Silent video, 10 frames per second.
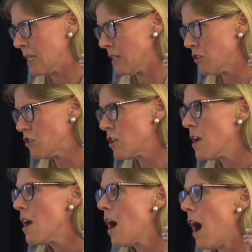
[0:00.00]
English,
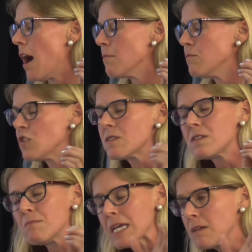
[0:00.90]
just
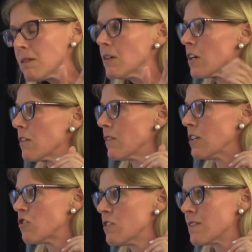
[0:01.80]
to make clear
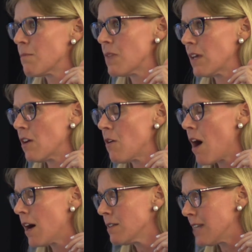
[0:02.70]
that should something go
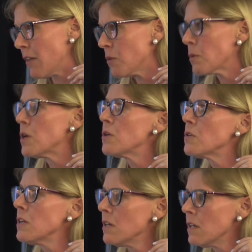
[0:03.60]
on down the
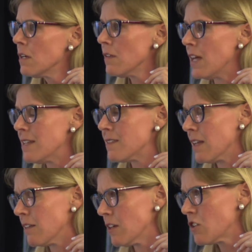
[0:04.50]
road, that it's in
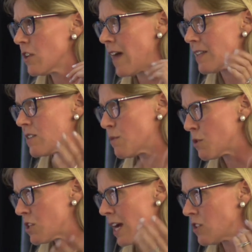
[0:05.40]
English, and that's to
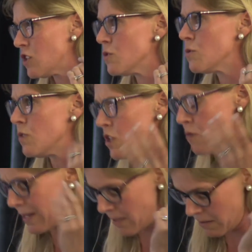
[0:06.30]
protect you, the
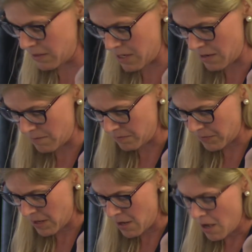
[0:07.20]
U.S. entity.
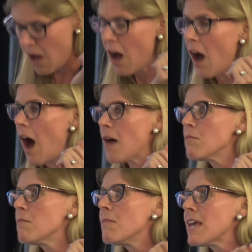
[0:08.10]

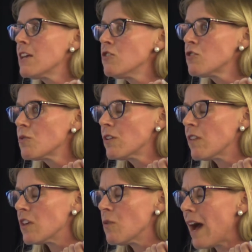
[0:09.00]
Making sure
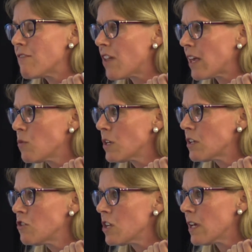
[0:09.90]
that you have
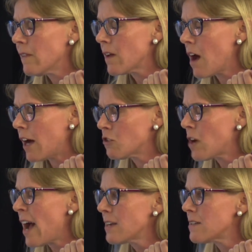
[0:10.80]
language in the
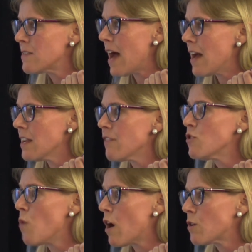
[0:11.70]
contract that if
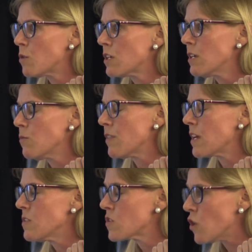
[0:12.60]
you are working with a
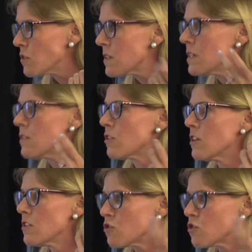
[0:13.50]
consultant or a